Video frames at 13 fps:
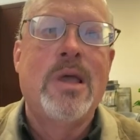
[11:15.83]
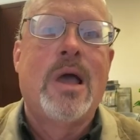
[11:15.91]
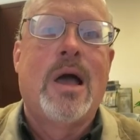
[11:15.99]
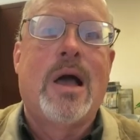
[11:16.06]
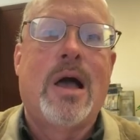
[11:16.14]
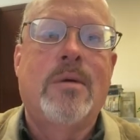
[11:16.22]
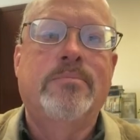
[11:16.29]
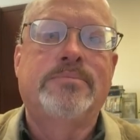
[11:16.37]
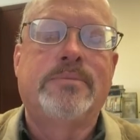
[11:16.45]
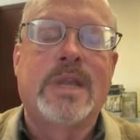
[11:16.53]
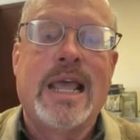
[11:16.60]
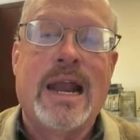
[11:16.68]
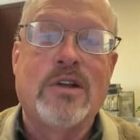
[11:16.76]

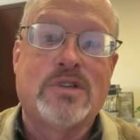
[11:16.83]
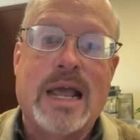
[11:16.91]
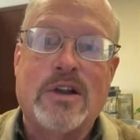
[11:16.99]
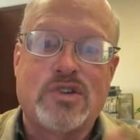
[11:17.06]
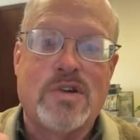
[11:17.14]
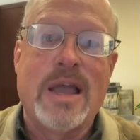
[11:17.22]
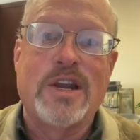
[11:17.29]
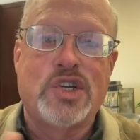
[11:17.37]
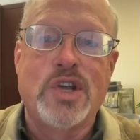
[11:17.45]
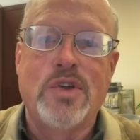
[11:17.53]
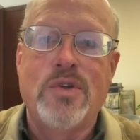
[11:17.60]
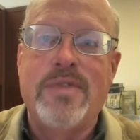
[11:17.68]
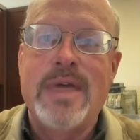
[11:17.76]
and I'll try to show
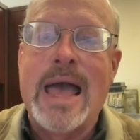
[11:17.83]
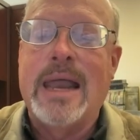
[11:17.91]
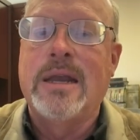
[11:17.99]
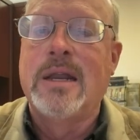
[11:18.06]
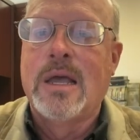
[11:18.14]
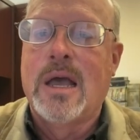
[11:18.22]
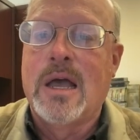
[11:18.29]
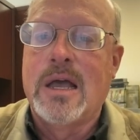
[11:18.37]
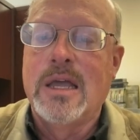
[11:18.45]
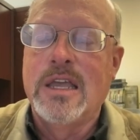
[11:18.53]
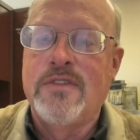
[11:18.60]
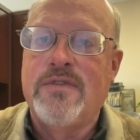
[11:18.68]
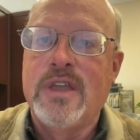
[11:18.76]
you that
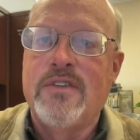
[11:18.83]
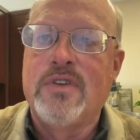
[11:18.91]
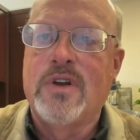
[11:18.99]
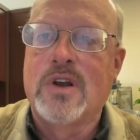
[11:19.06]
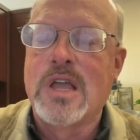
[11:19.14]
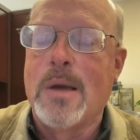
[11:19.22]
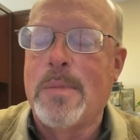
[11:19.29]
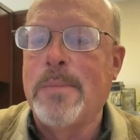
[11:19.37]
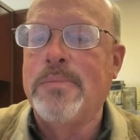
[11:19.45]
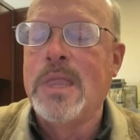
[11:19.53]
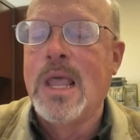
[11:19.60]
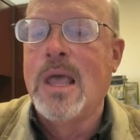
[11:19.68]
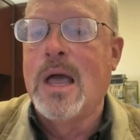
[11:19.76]
if it'll come
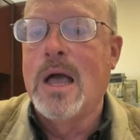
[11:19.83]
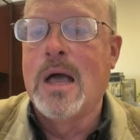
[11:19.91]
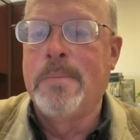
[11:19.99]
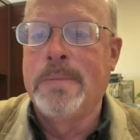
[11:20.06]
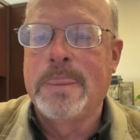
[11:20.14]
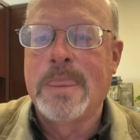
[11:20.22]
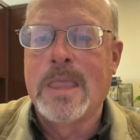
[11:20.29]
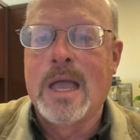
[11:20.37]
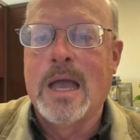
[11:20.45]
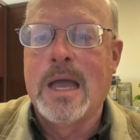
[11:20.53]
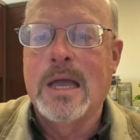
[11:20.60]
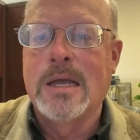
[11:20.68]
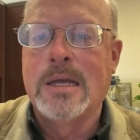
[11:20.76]
up
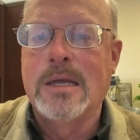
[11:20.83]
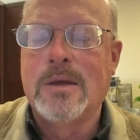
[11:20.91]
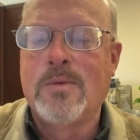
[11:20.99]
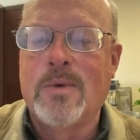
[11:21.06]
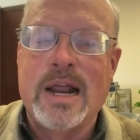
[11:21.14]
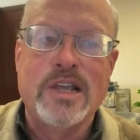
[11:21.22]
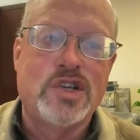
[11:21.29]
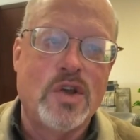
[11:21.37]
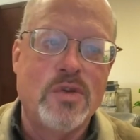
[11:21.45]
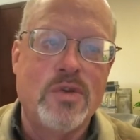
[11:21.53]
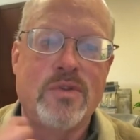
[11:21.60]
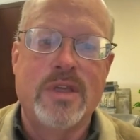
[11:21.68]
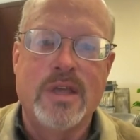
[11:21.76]
when I show
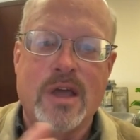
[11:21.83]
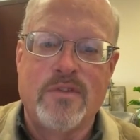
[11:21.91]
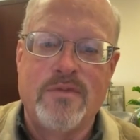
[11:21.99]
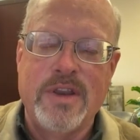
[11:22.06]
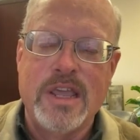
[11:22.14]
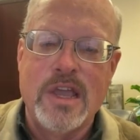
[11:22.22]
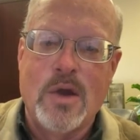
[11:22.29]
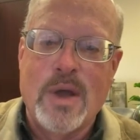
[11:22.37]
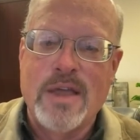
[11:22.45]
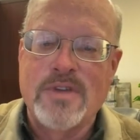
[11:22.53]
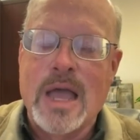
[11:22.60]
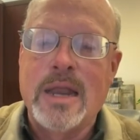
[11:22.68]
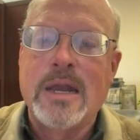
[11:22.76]
you the other video I've
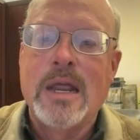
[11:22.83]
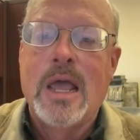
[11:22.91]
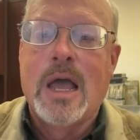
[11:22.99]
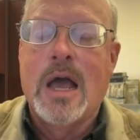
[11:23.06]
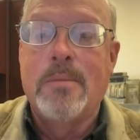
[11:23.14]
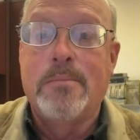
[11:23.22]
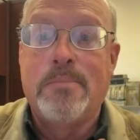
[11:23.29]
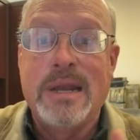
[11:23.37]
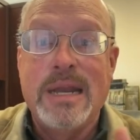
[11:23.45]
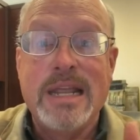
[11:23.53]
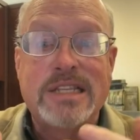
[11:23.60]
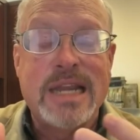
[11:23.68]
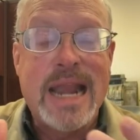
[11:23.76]
got. But
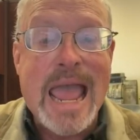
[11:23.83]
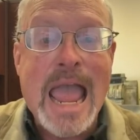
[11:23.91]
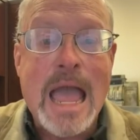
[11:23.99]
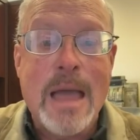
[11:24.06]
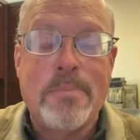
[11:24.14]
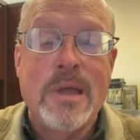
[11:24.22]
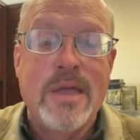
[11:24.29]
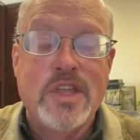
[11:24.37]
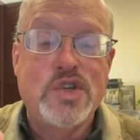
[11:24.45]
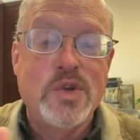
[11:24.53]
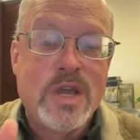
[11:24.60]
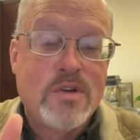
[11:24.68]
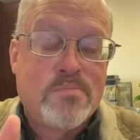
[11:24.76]
it's an app that
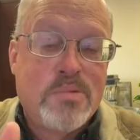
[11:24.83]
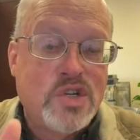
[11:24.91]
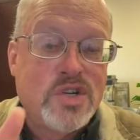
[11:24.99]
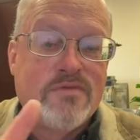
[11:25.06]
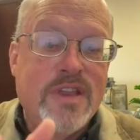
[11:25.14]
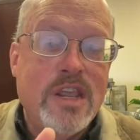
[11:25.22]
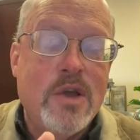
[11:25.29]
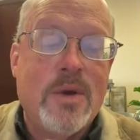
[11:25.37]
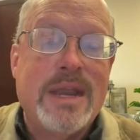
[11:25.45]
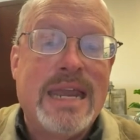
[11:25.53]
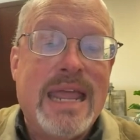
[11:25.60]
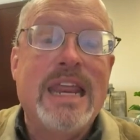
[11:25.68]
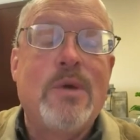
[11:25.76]
you can put your video in,
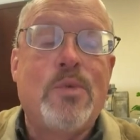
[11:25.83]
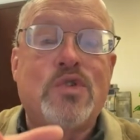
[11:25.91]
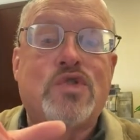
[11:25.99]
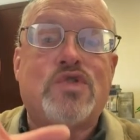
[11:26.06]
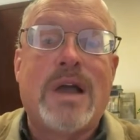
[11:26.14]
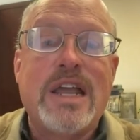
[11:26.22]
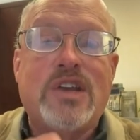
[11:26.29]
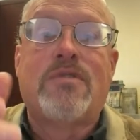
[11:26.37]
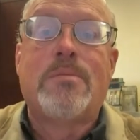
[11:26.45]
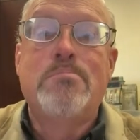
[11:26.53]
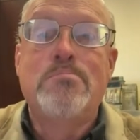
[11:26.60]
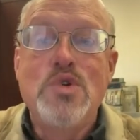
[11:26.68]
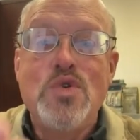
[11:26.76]
and it will try to
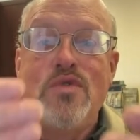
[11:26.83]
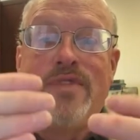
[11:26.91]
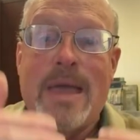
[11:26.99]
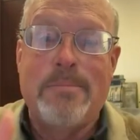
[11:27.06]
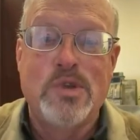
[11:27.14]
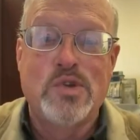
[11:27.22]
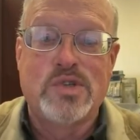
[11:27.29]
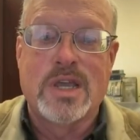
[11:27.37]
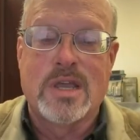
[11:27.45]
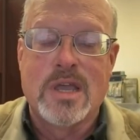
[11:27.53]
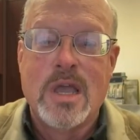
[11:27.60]
remove that music